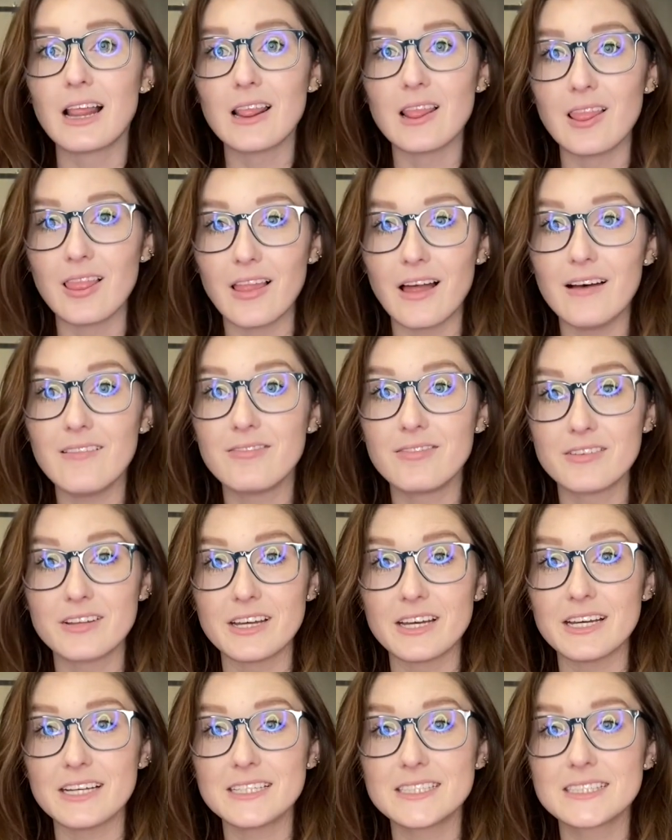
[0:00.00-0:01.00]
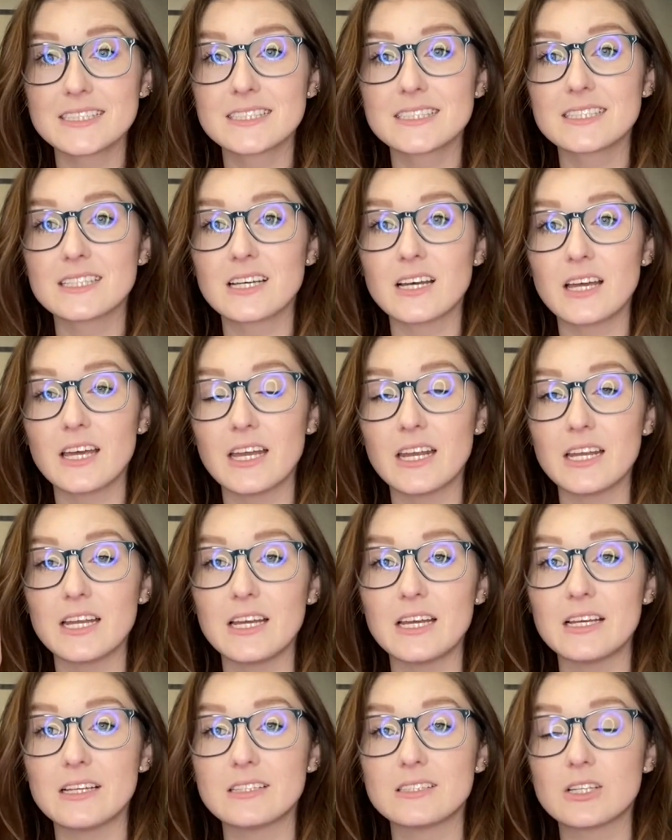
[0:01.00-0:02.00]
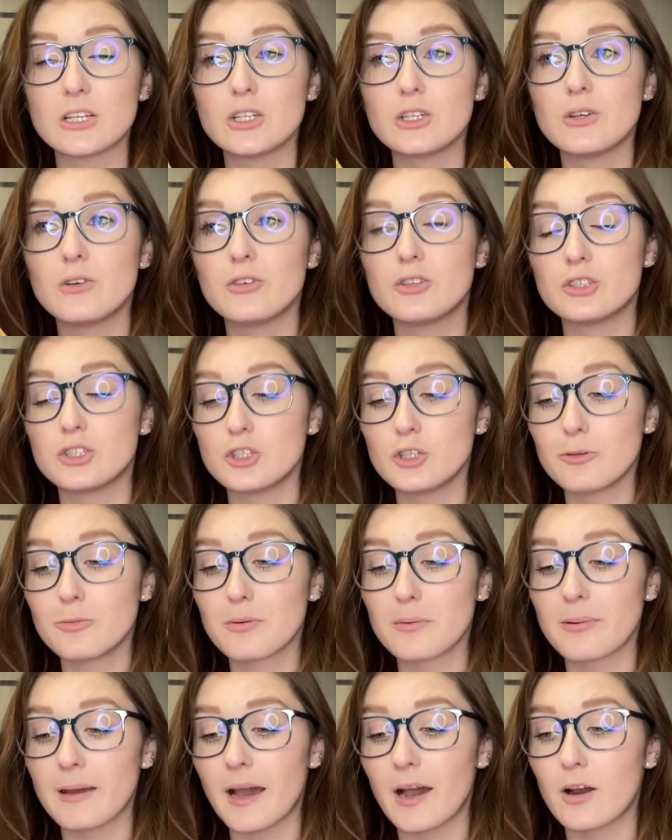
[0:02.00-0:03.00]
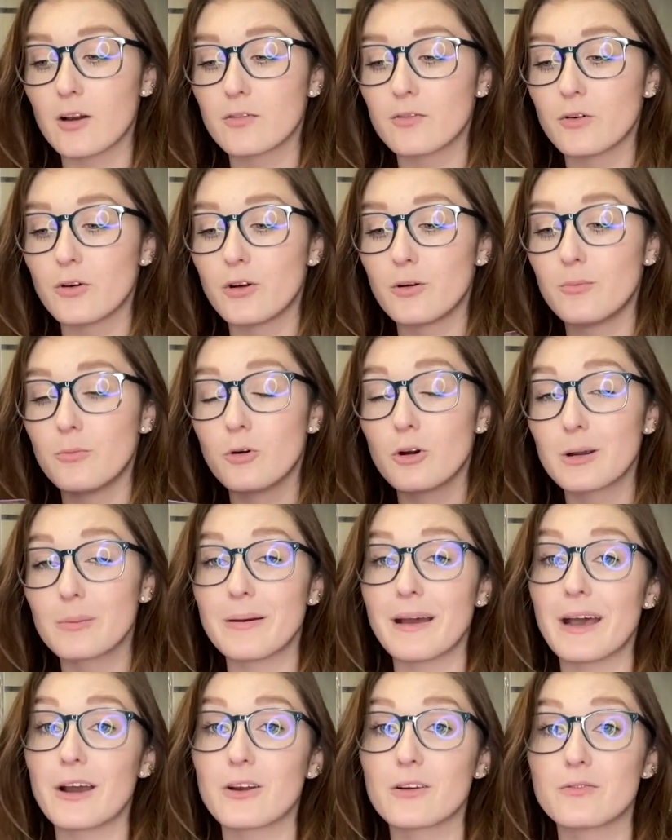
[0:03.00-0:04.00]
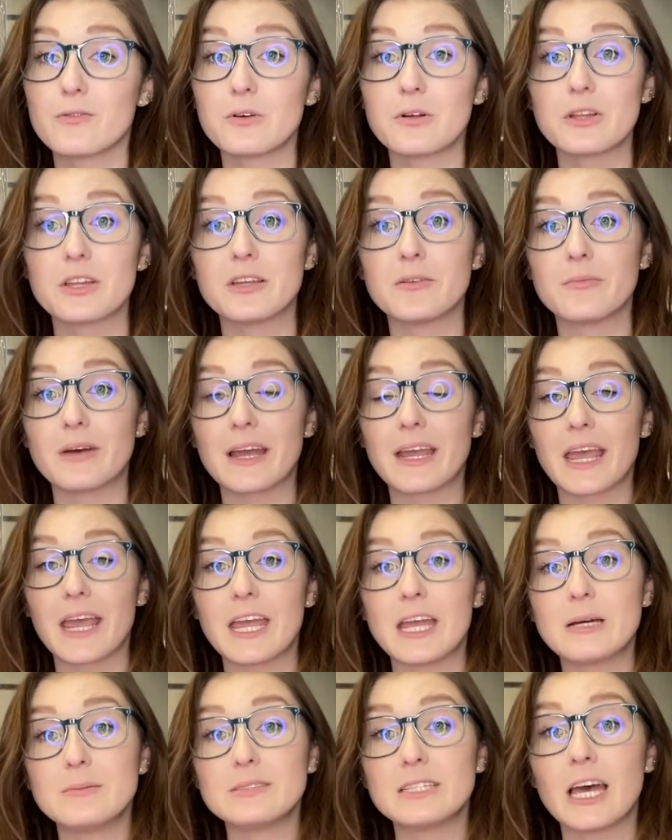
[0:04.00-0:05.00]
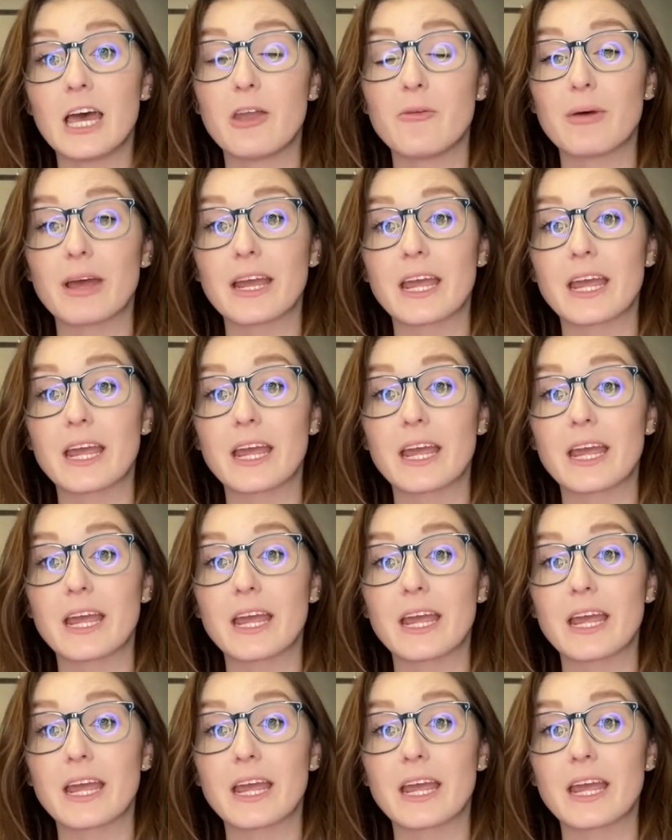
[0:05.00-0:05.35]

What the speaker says: Love this. It is super powerful, more powerful than my KM10. My